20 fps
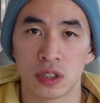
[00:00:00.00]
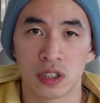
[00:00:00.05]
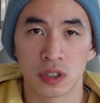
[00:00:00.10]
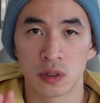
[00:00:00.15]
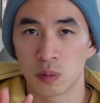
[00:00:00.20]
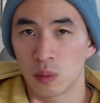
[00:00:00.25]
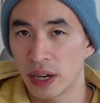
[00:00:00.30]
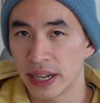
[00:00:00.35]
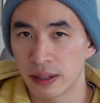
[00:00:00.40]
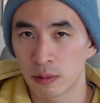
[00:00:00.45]

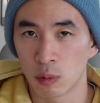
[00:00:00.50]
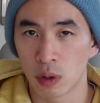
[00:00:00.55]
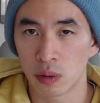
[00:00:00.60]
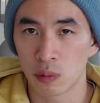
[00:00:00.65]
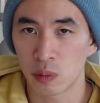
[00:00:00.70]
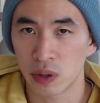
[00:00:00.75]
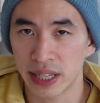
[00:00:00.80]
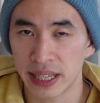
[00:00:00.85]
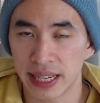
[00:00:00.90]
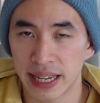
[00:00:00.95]
Just wait
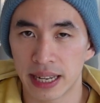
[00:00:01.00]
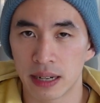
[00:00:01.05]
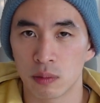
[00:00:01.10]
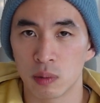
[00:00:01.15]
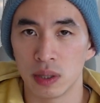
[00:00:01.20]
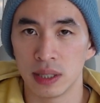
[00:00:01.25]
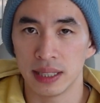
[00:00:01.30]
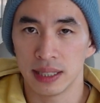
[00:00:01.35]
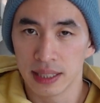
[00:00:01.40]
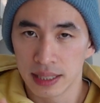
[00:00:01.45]
1 week and
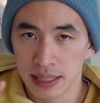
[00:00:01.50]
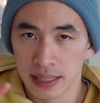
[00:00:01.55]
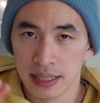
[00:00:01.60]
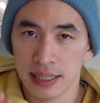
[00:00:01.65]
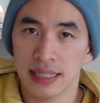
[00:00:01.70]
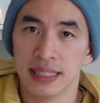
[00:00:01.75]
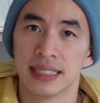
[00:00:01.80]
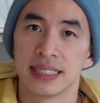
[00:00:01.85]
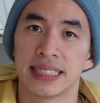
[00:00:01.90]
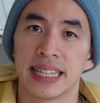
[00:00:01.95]
we
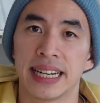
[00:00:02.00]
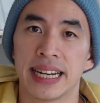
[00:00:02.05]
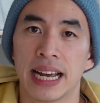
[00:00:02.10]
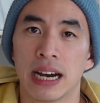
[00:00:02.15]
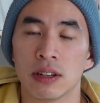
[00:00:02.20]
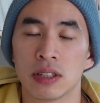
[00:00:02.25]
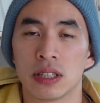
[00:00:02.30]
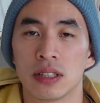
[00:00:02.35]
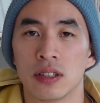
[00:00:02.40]
send out